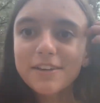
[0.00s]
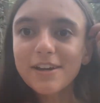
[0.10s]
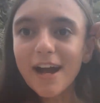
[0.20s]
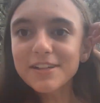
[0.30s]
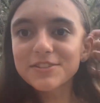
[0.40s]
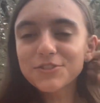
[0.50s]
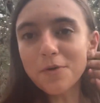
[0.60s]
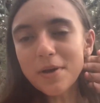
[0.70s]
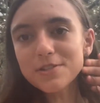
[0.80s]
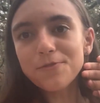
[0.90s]
you guys
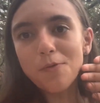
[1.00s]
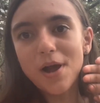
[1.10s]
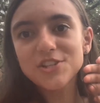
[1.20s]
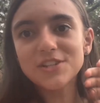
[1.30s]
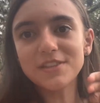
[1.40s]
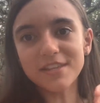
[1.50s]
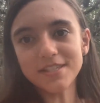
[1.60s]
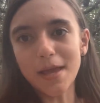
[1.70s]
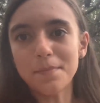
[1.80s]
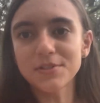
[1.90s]
so much for watching
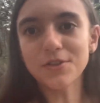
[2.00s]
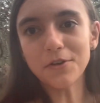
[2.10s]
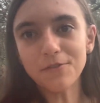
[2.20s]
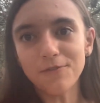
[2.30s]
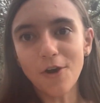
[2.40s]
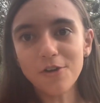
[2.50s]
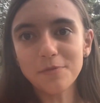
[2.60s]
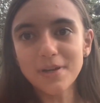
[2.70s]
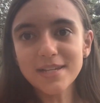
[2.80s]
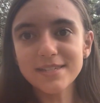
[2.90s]
this episode of
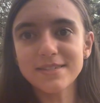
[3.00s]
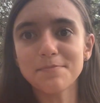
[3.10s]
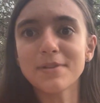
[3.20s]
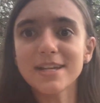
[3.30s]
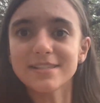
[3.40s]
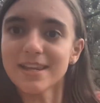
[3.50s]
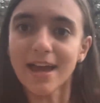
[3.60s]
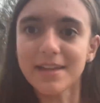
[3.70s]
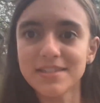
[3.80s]
Vlogmas. Please like and